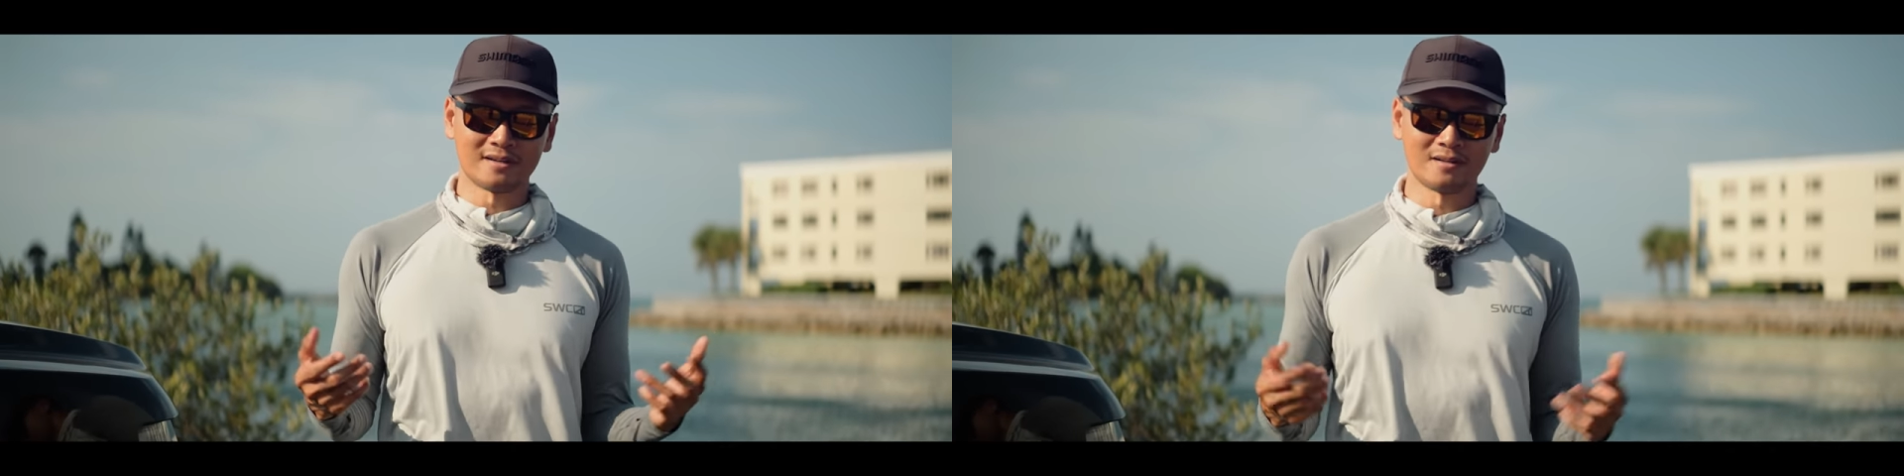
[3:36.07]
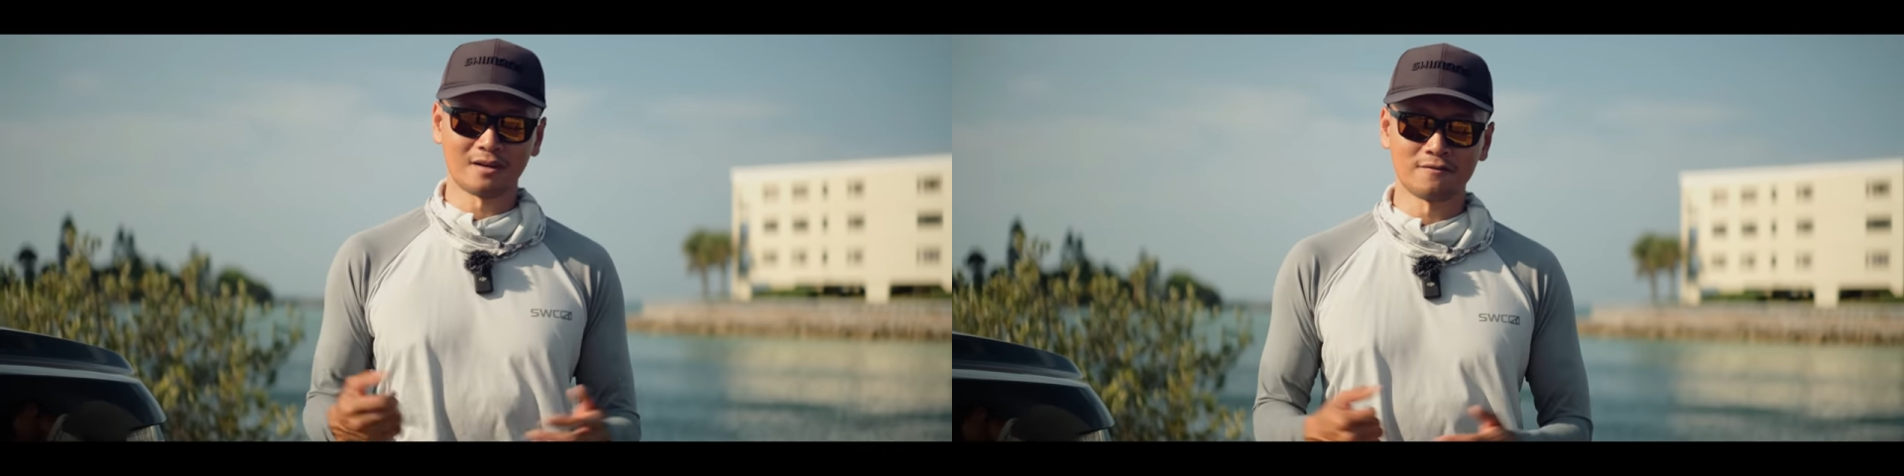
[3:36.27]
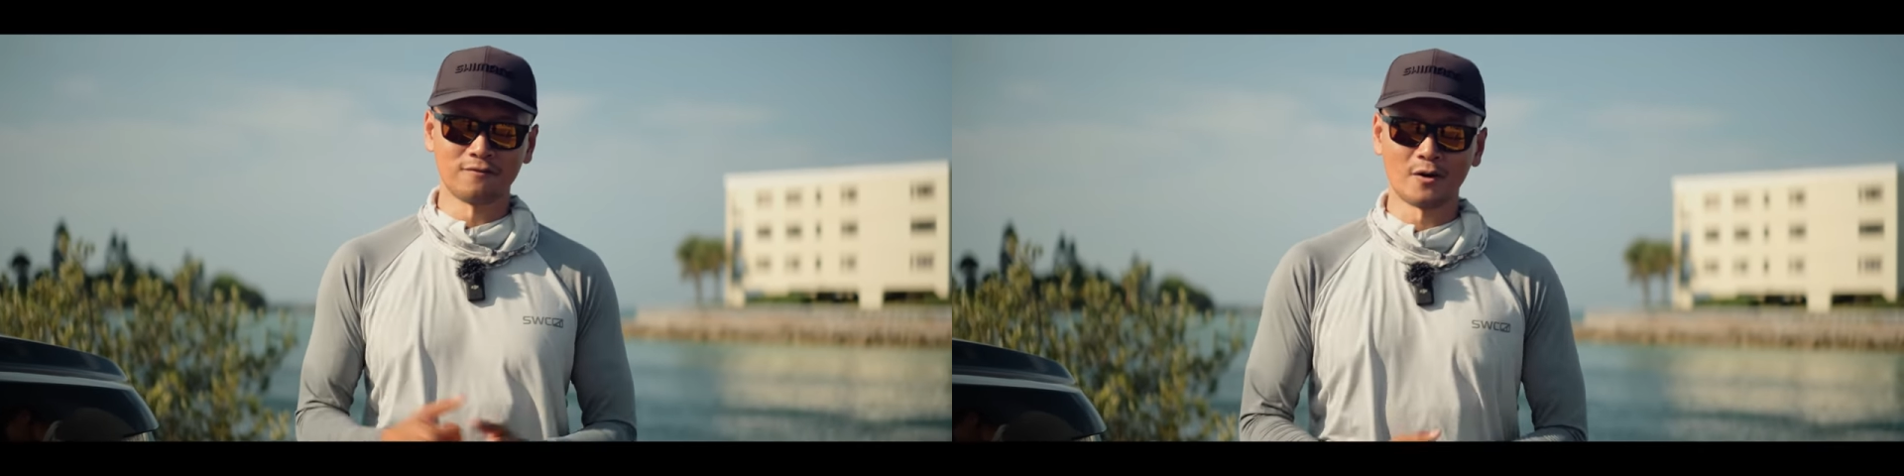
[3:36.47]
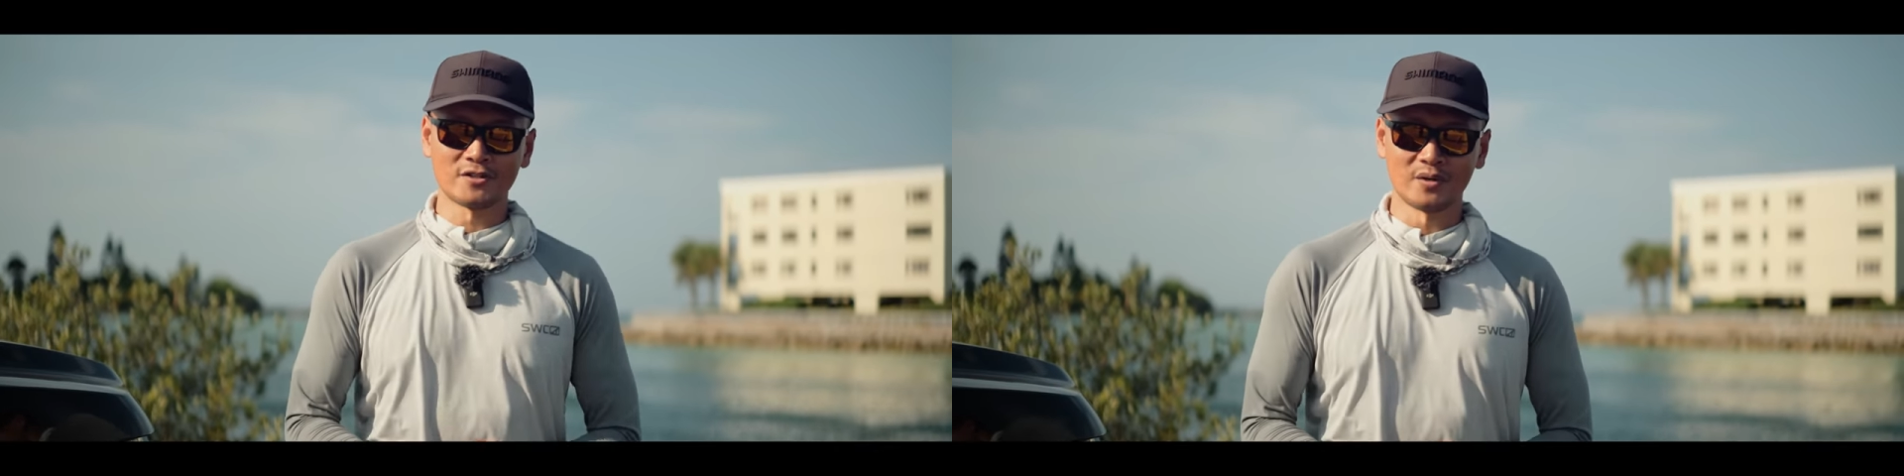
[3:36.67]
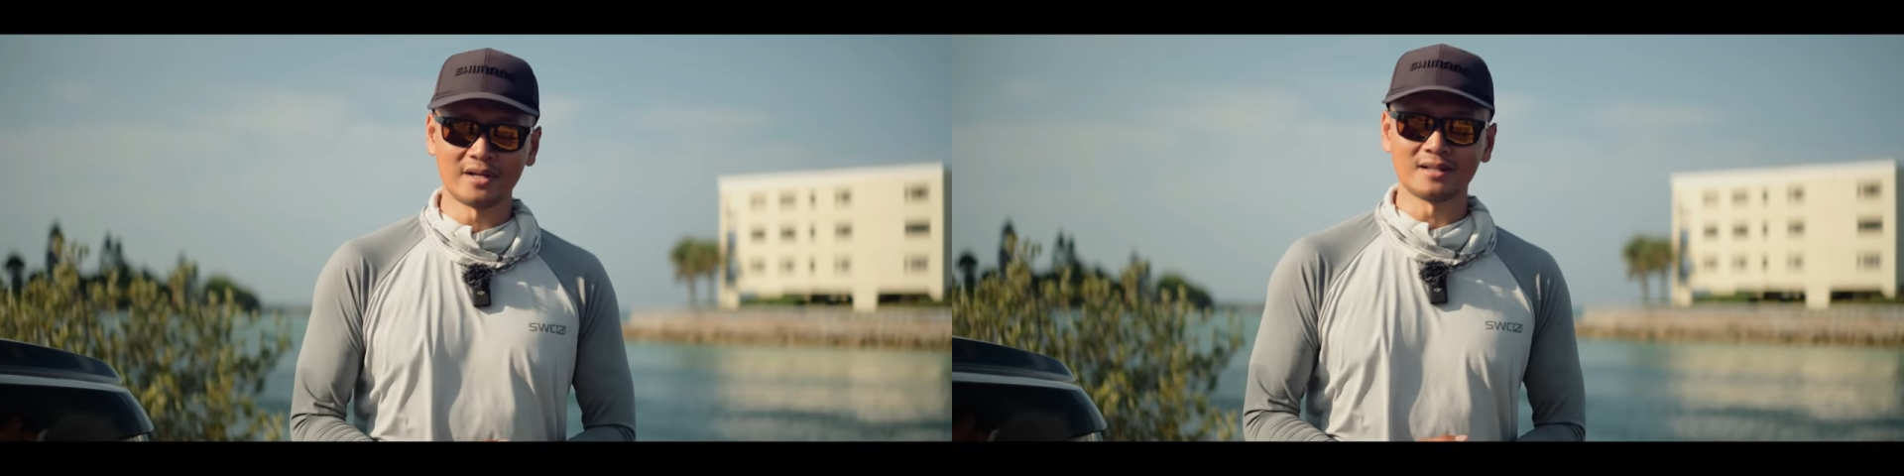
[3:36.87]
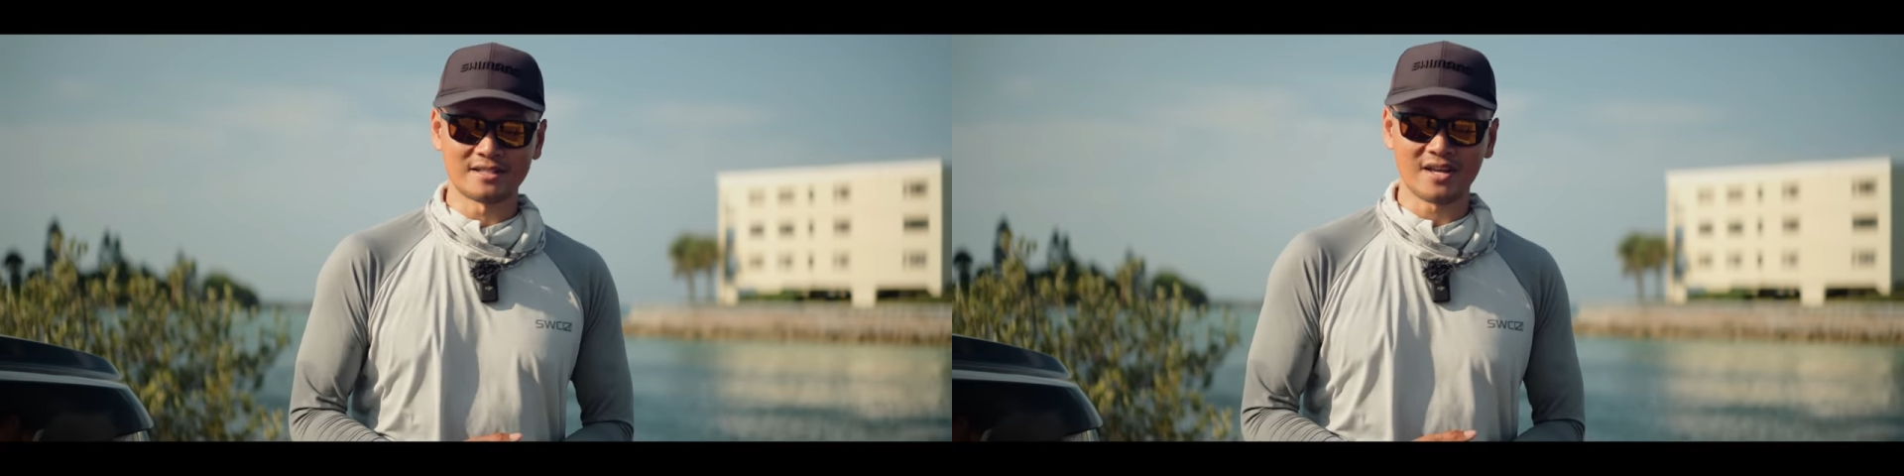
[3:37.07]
Looking forward to it, let's